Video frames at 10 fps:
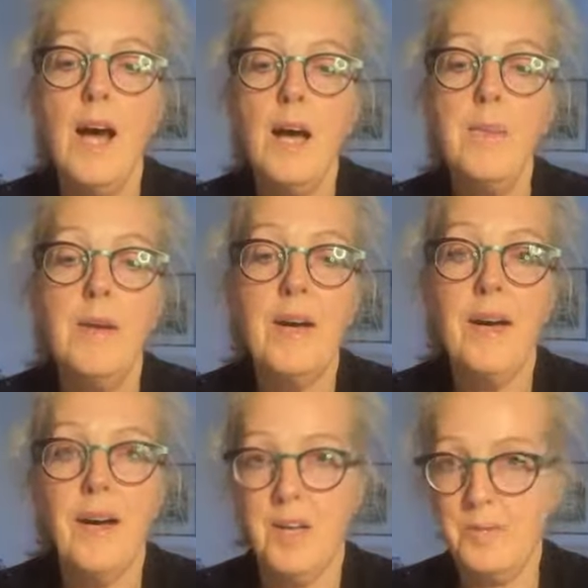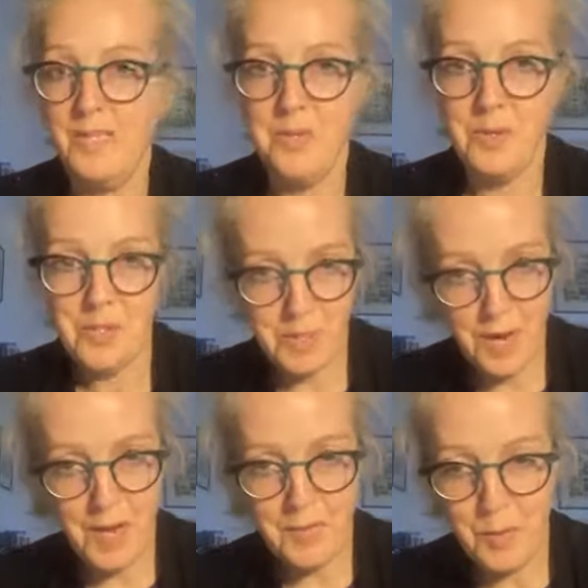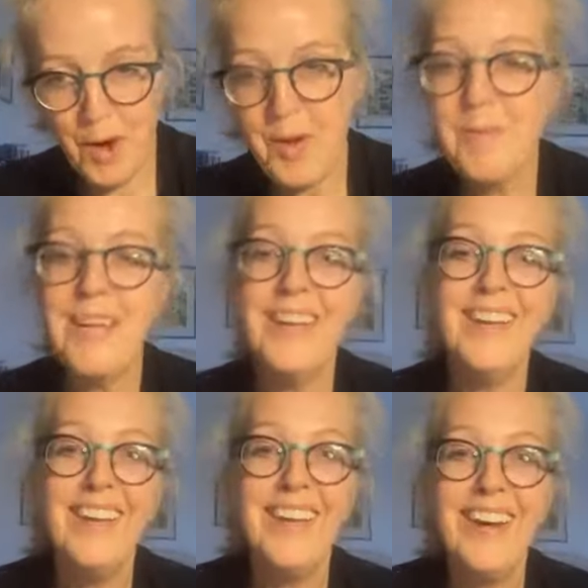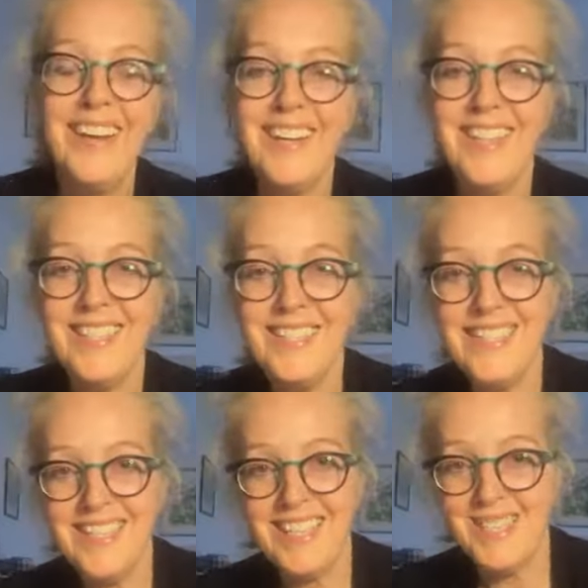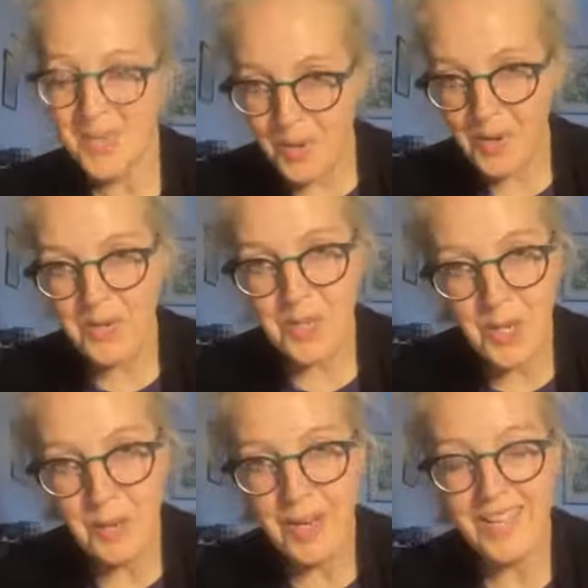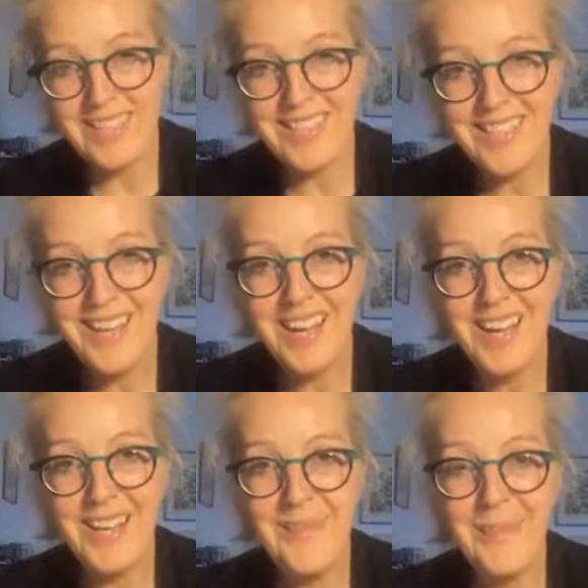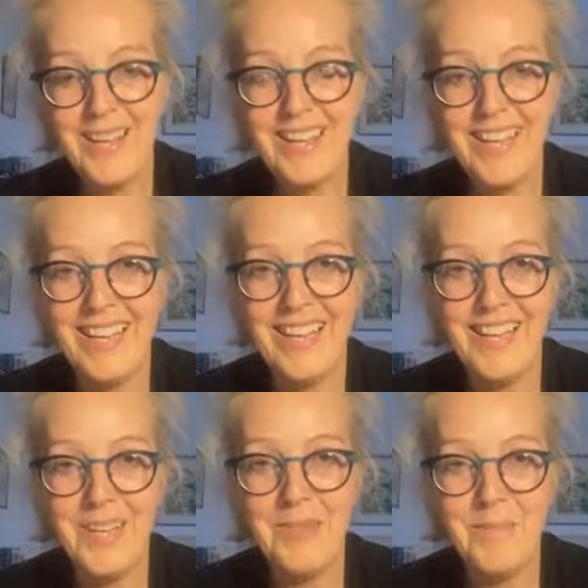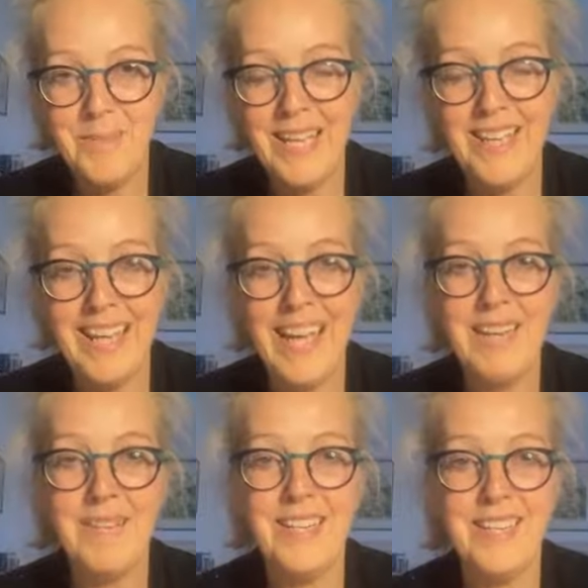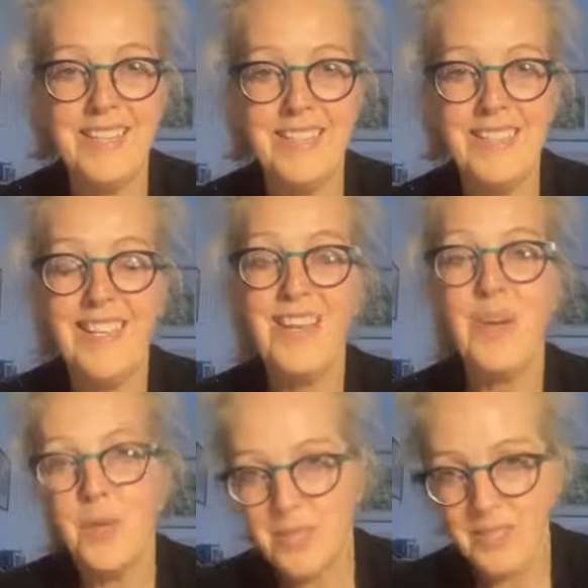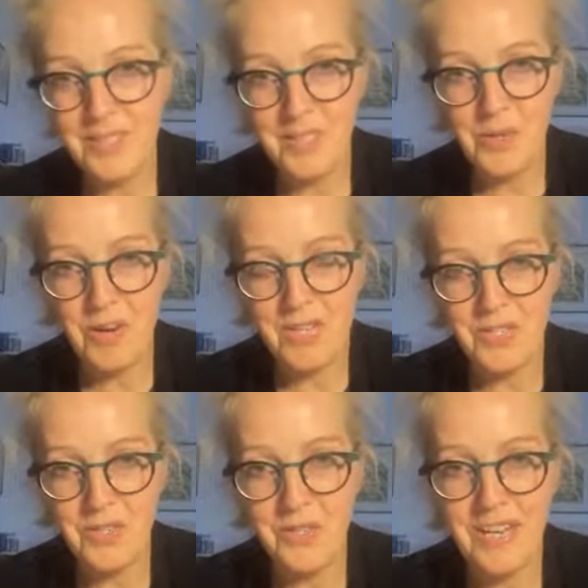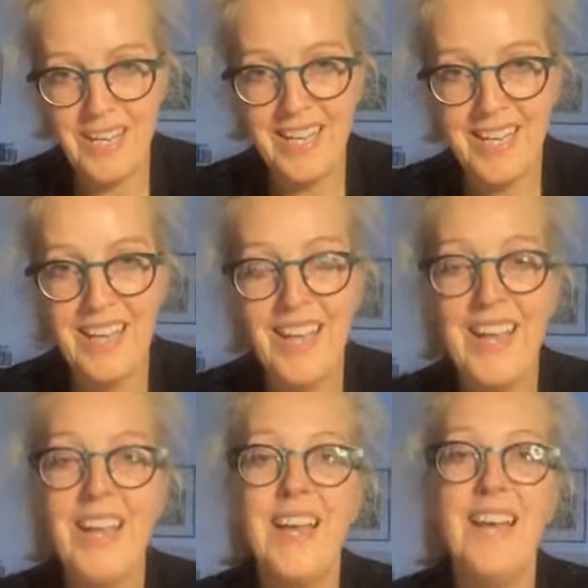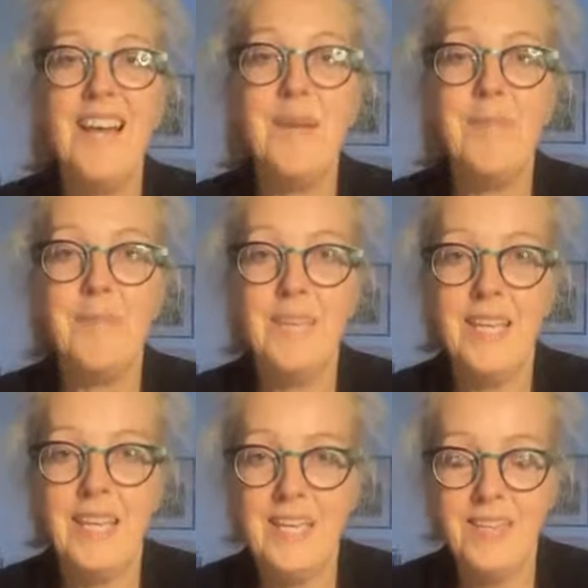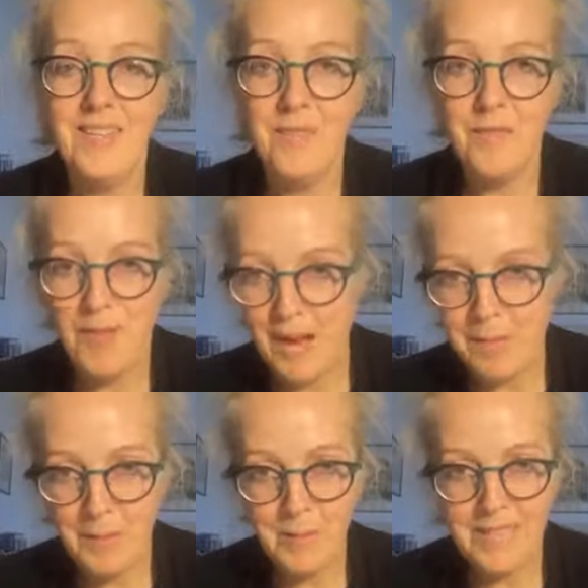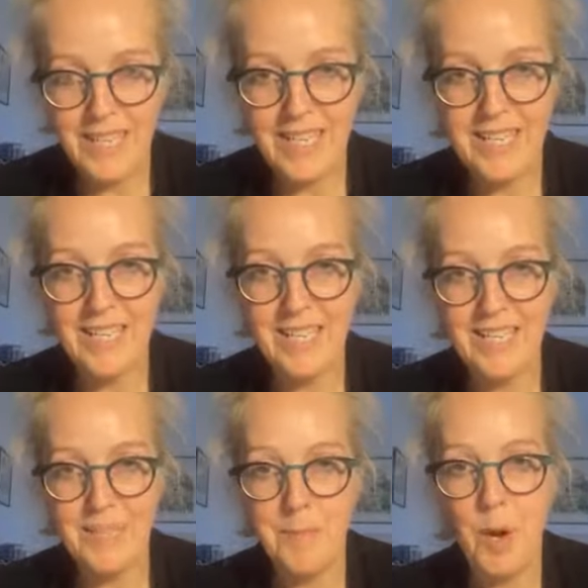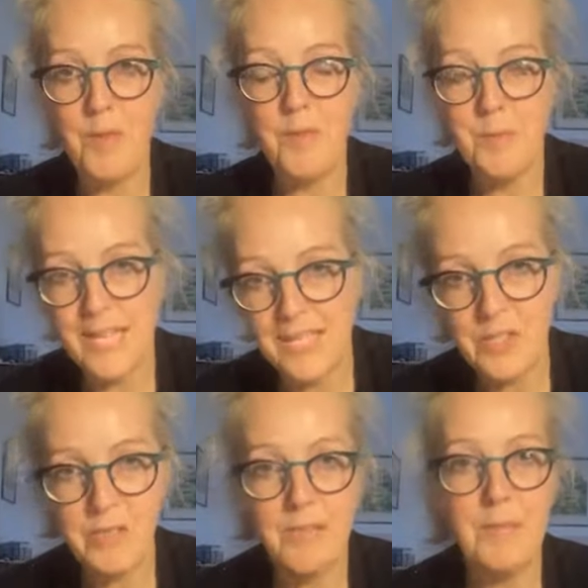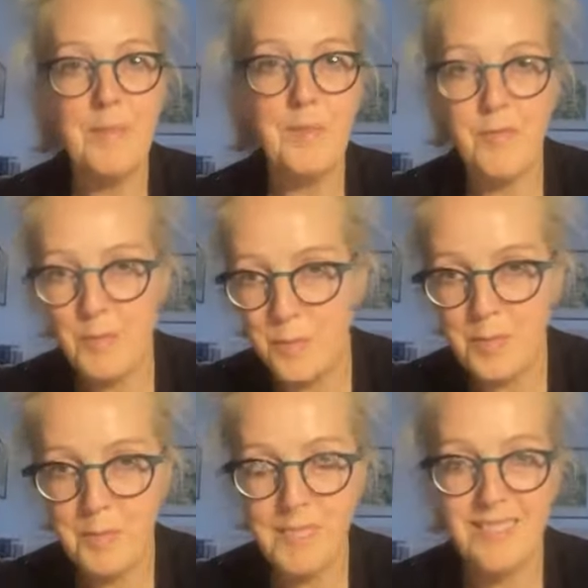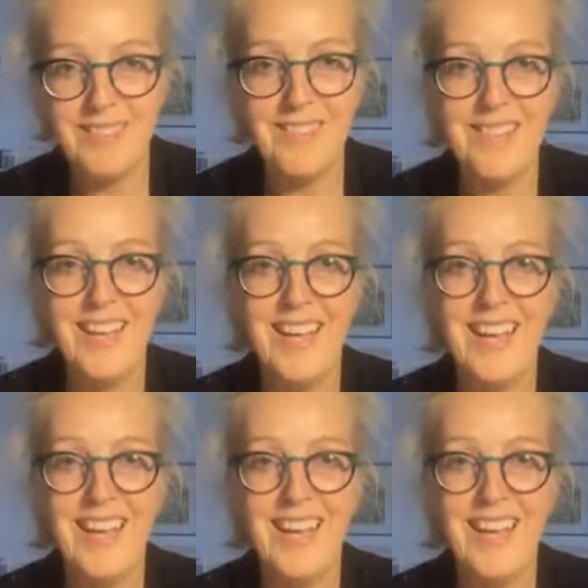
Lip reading: I hope it's not too overwhelming. There's a lot to it, but I think, big areas. Costs are discretionary. In family proceedings, apart from interim enforcement,